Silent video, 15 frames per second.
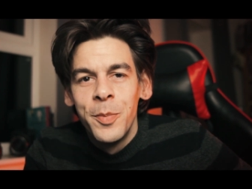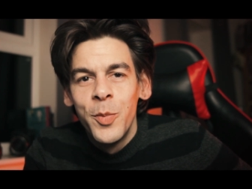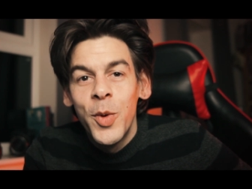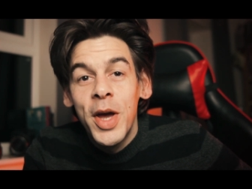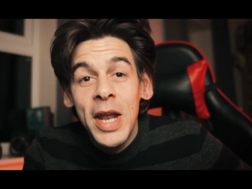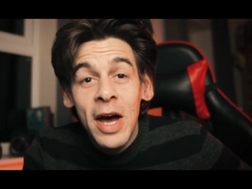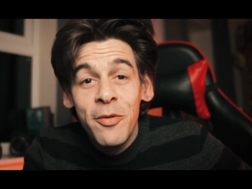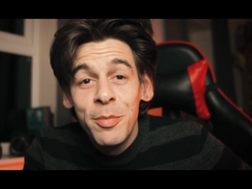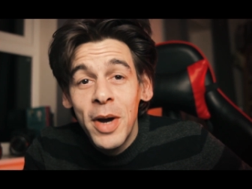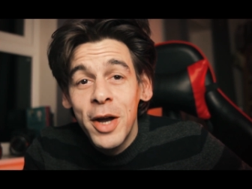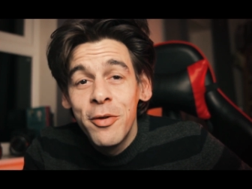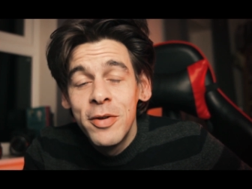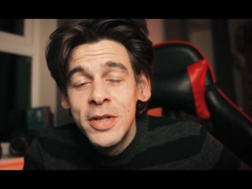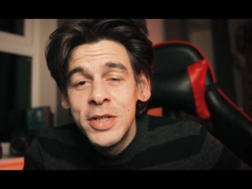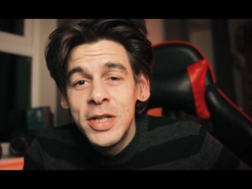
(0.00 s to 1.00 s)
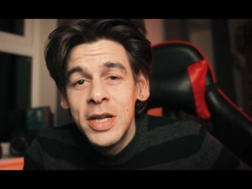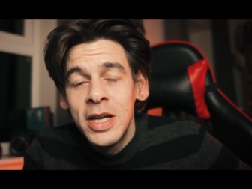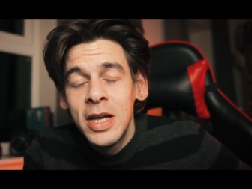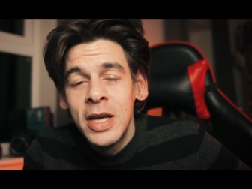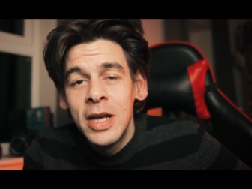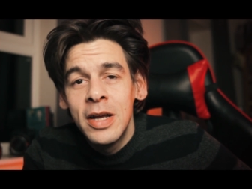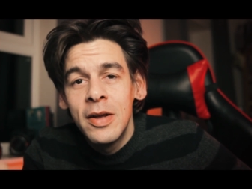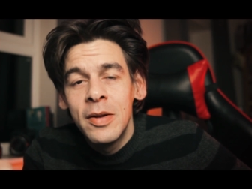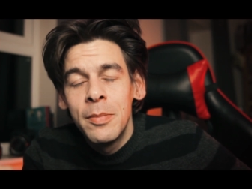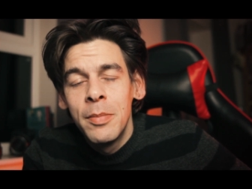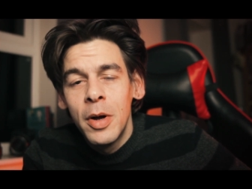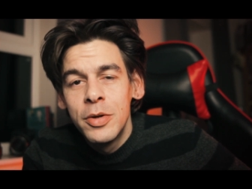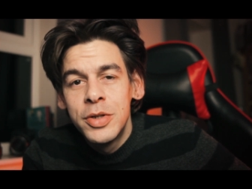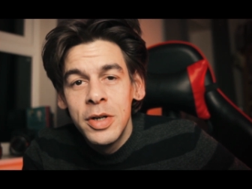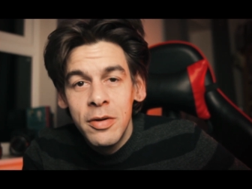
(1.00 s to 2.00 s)
We're going to have my cringy
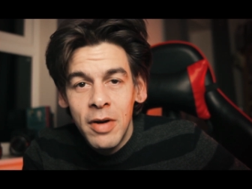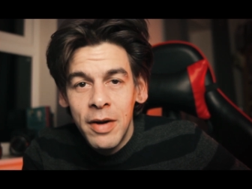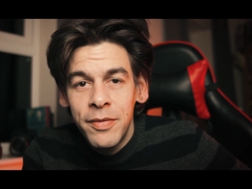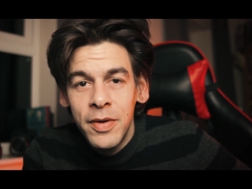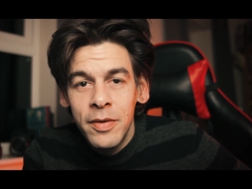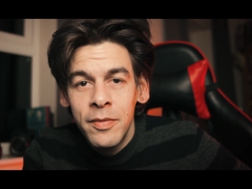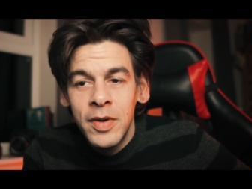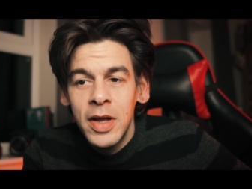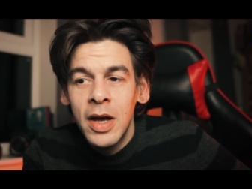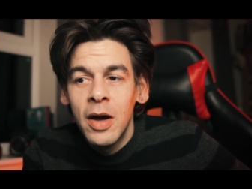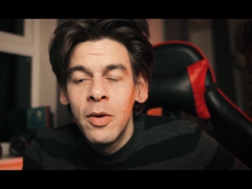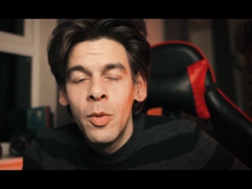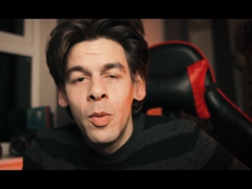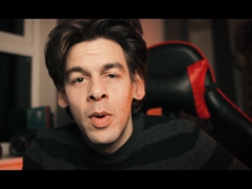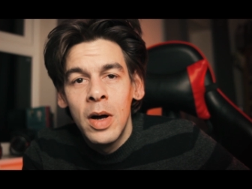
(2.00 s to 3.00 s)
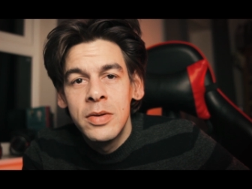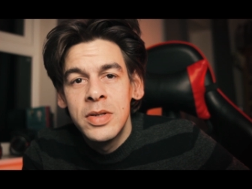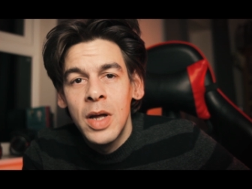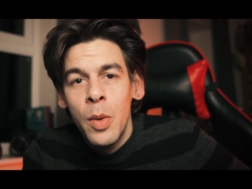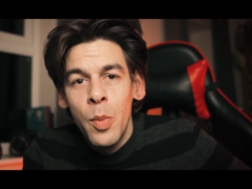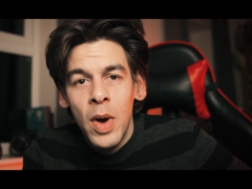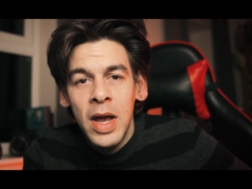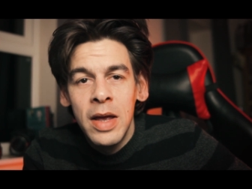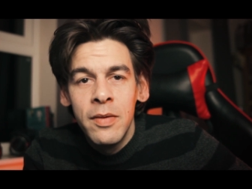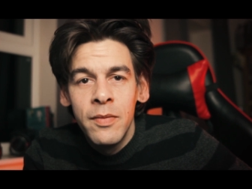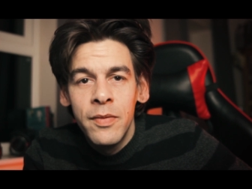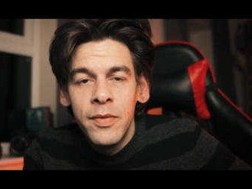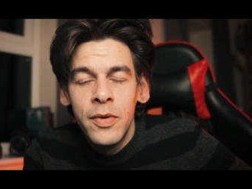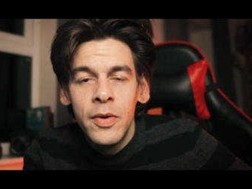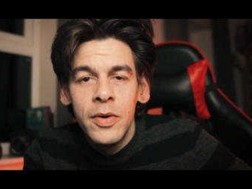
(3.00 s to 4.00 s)
motion graphic video whilst I'm
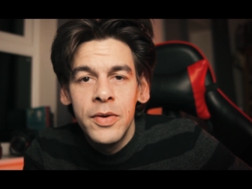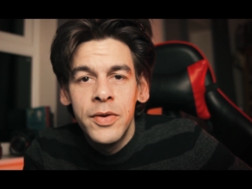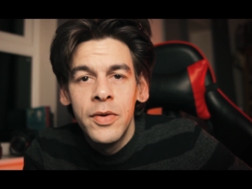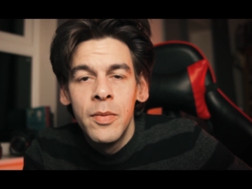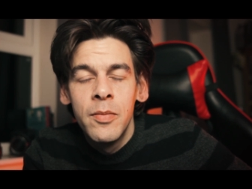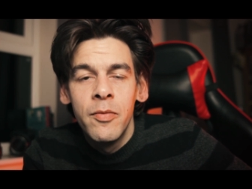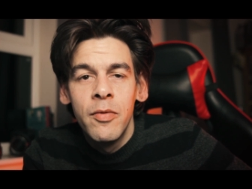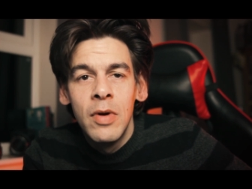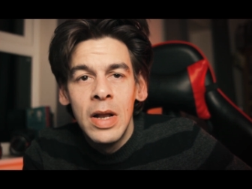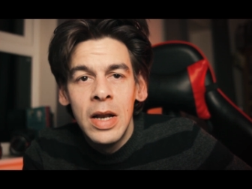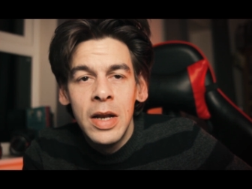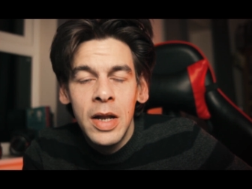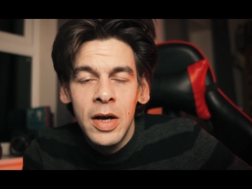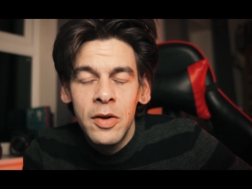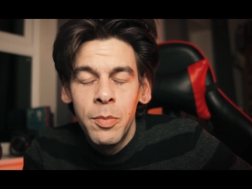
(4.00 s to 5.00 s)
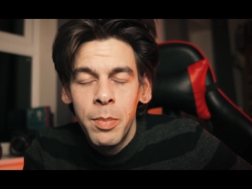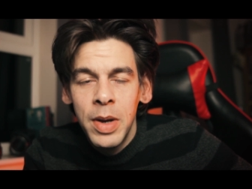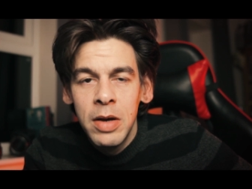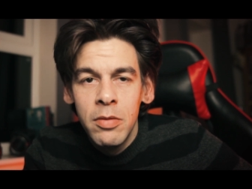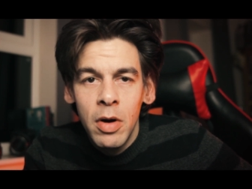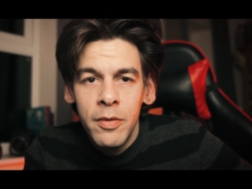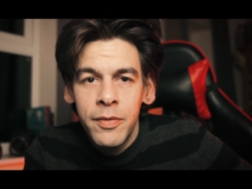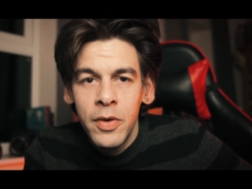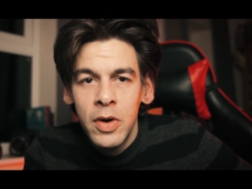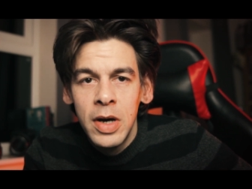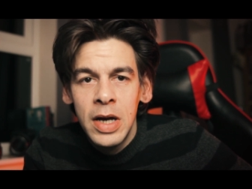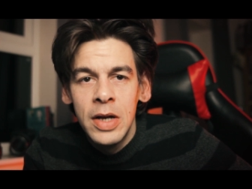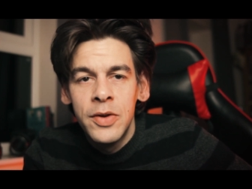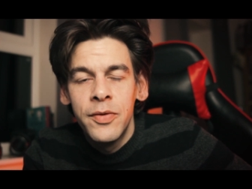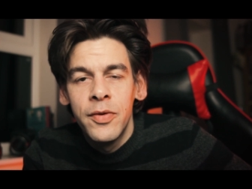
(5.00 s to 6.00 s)
waiting for some really nice B-roll
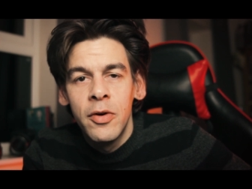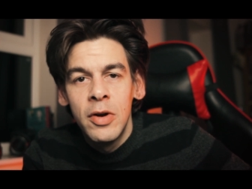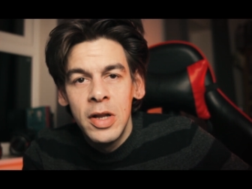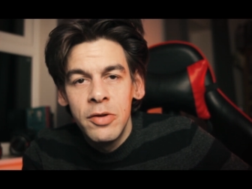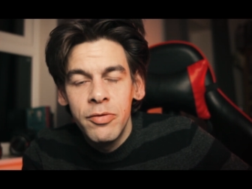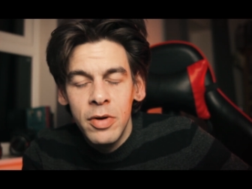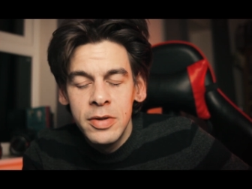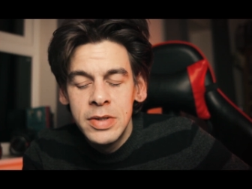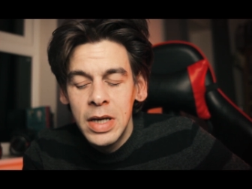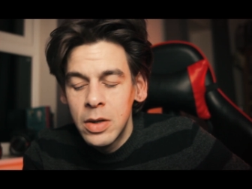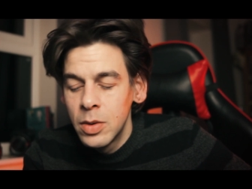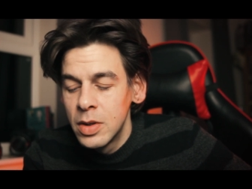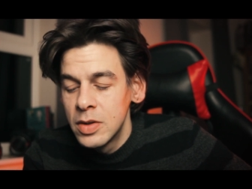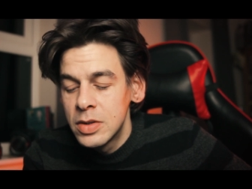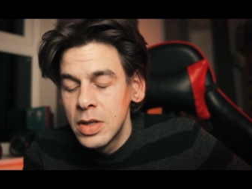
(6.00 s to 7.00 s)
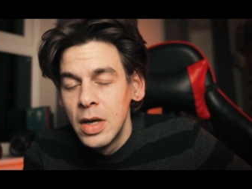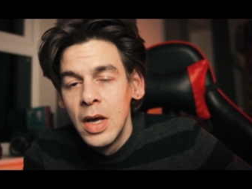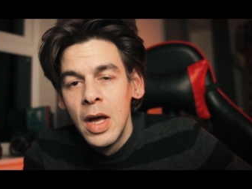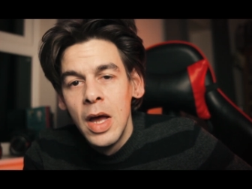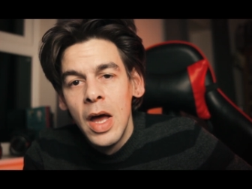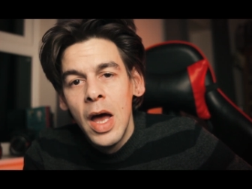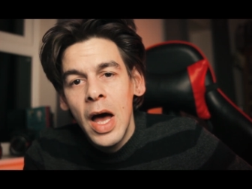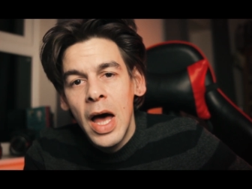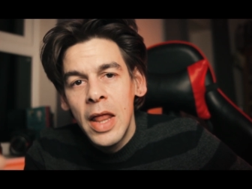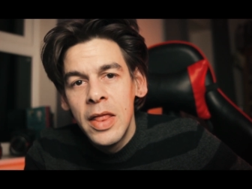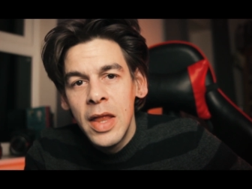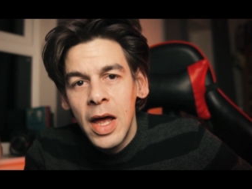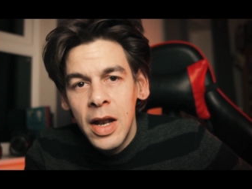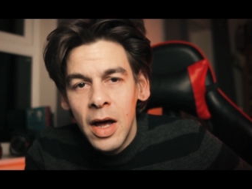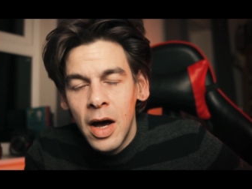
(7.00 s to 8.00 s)
footage for an intro sequence,
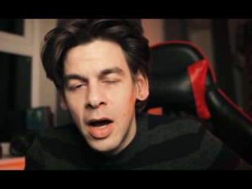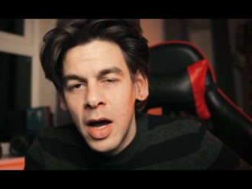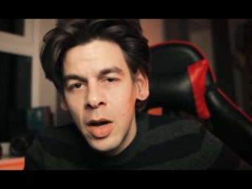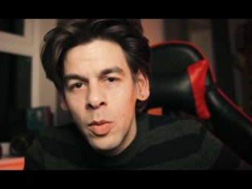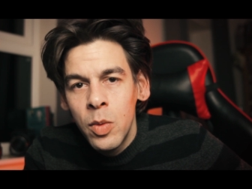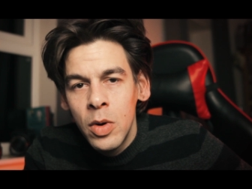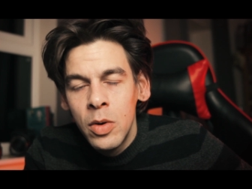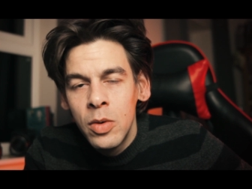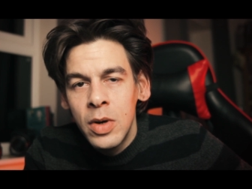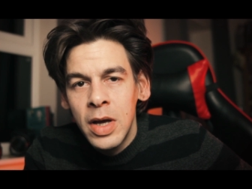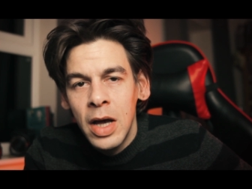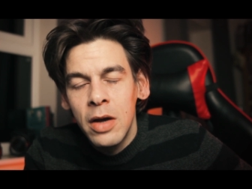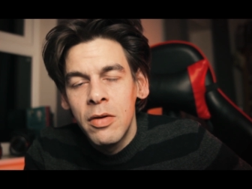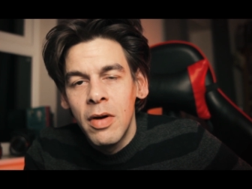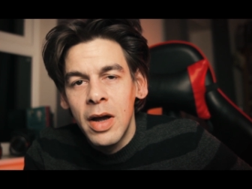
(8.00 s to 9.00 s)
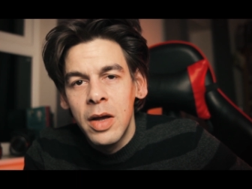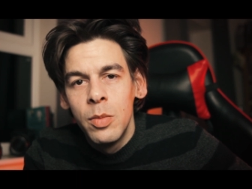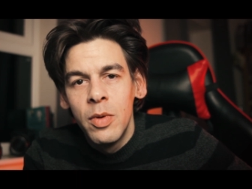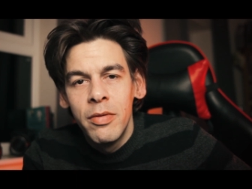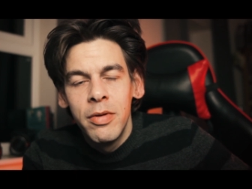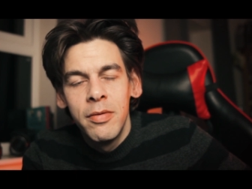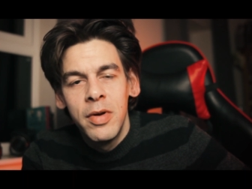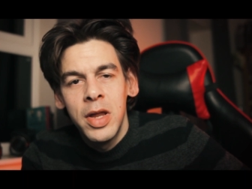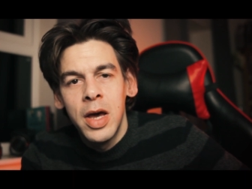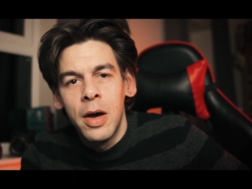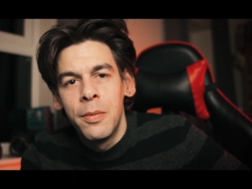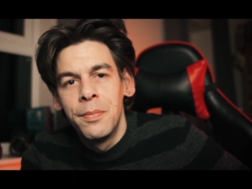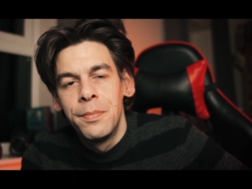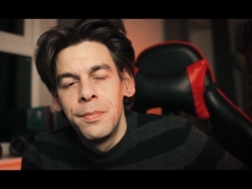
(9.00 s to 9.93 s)
and then I will get cracking with the video.